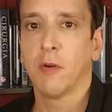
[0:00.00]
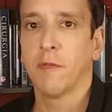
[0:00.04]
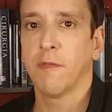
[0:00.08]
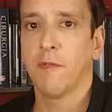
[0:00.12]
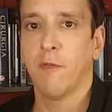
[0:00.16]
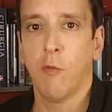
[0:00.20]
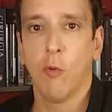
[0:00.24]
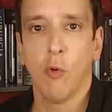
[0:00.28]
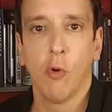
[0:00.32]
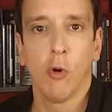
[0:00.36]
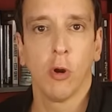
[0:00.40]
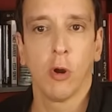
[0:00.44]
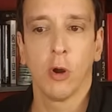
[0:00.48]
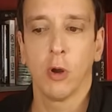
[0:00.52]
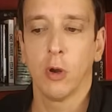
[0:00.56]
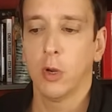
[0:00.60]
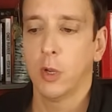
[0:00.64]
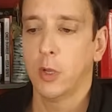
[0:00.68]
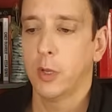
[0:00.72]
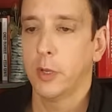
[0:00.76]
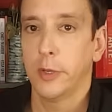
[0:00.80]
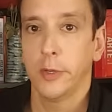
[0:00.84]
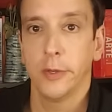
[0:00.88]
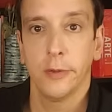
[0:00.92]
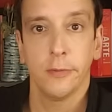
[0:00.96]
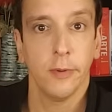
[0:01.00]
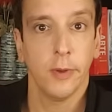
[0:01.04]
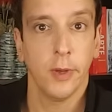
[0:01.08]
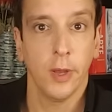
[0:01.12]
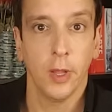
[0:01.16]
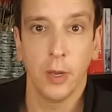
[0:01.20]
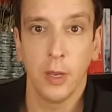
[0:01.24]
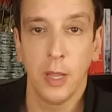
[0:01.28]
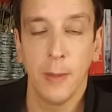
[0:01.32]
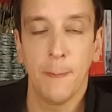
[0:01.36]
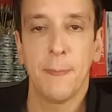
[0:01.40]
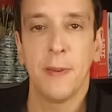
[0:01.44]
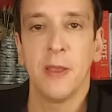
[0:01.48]
for uh,
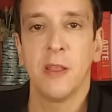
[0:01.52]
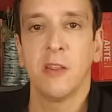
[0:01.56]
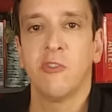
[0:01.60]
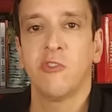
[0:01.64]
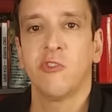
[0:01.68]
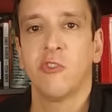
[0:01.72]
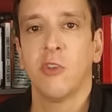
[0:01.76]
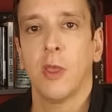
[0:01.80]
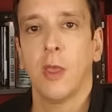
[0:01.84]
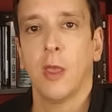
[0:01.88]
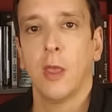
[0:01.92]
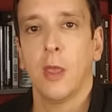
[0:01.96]
lipids,